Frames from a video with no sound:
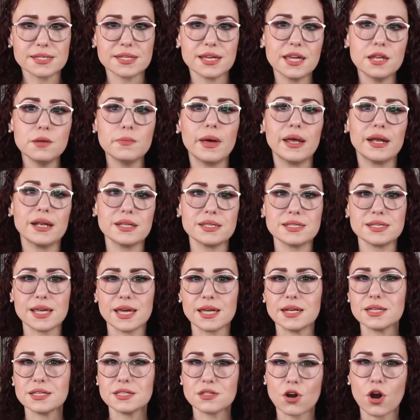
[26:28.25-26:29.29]
he'd been in
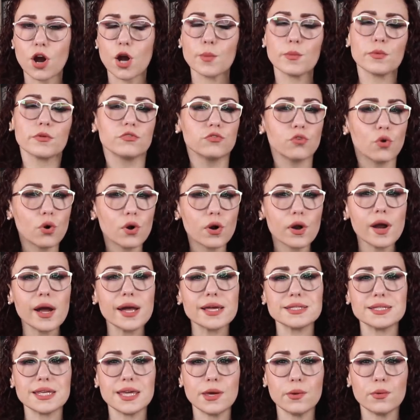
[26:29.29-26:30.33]
Sandy's car before,
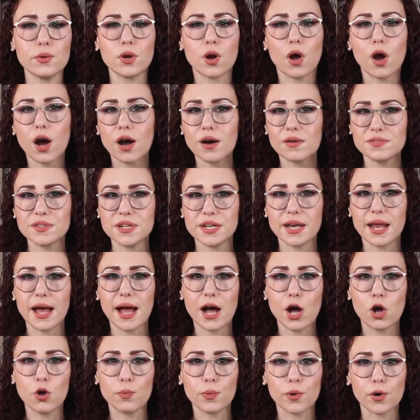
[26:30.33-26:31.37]
as he would often
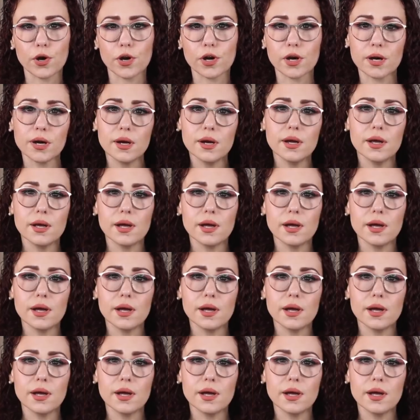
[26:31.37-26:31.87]
help her